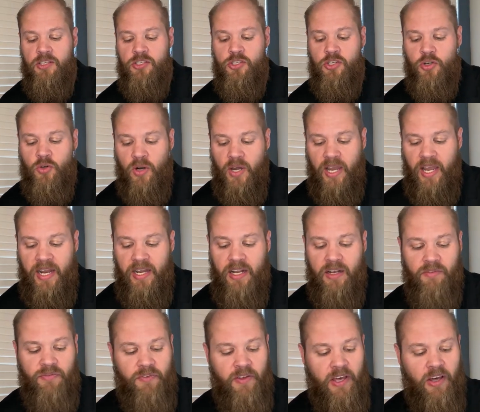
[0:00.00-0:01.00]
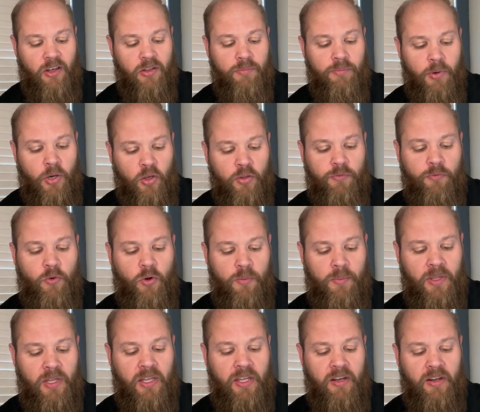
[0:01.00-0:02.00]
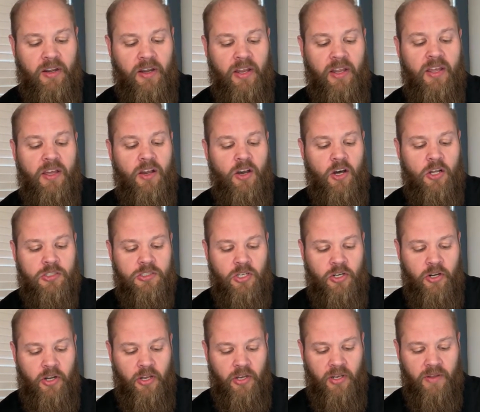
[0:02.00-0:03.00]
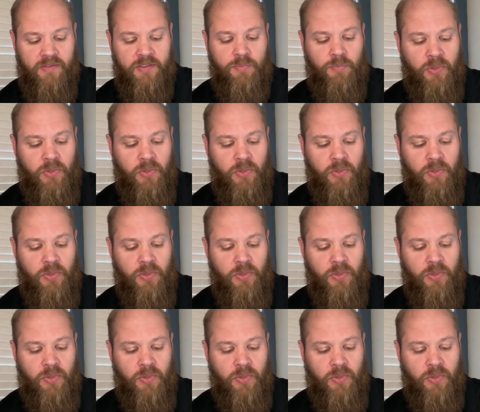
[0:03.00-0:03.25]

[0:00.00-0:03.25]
tried and failed both formulary alternatives.